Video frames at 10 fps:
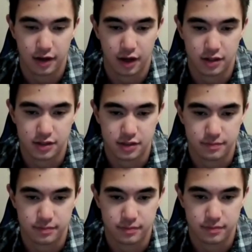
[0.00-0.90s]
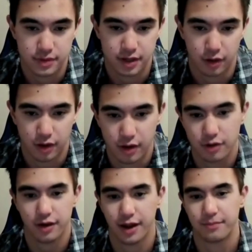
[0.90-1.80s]
and not just, oh
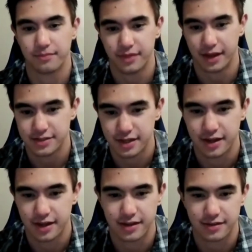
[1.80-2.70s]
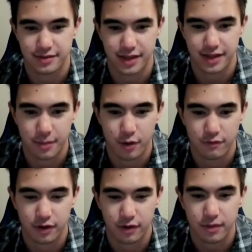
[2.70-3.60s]
crap, that's it, game
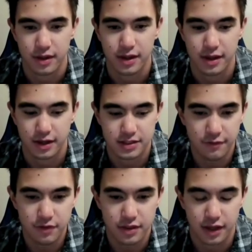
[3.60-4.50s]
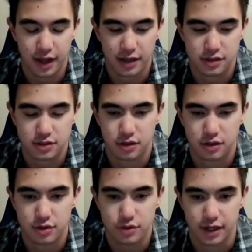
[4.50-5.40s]
over. Because everything has a
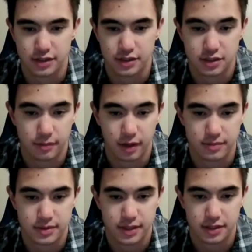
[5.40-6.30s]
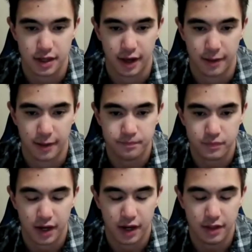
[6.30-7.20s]
solution. It just sometimes takes time.
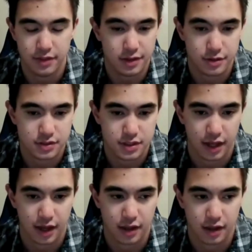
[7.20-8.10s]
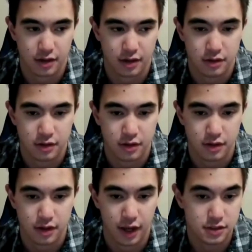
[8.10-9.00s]
And I think that you see that in
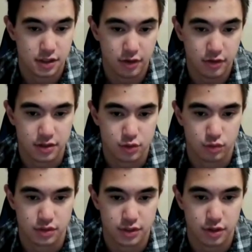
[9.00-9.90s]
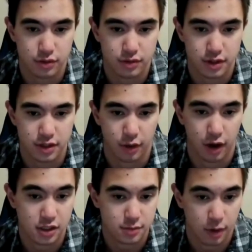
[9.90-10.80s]
engineering school too.
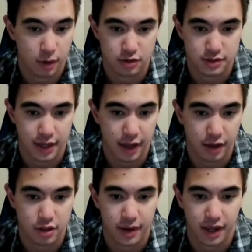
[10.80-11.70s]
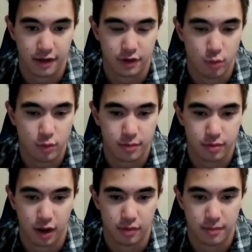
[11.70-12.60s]
On a smaller scale, you might have a homework
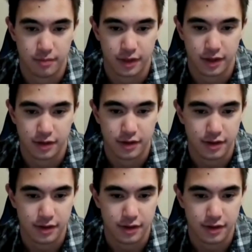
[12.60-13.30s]
problem that